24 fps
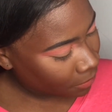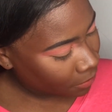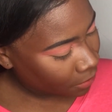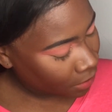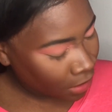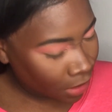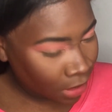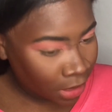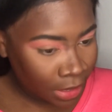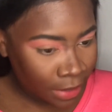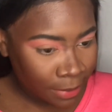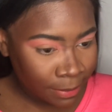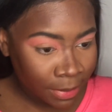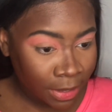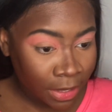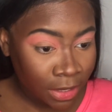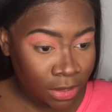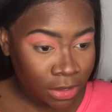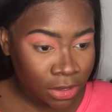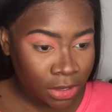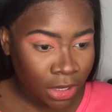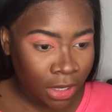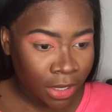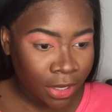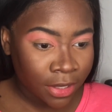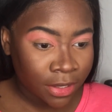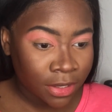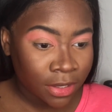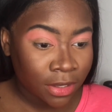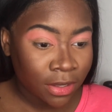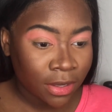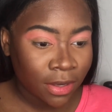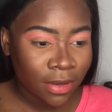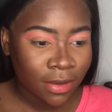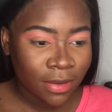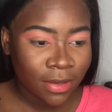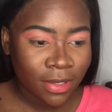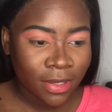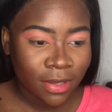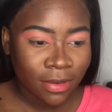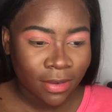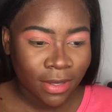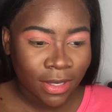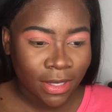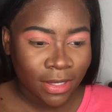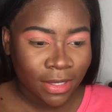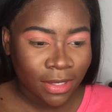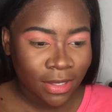Yeah, I'm like scared to use the
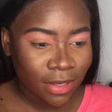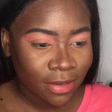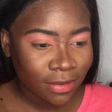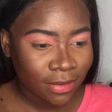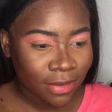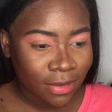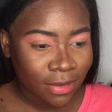rest of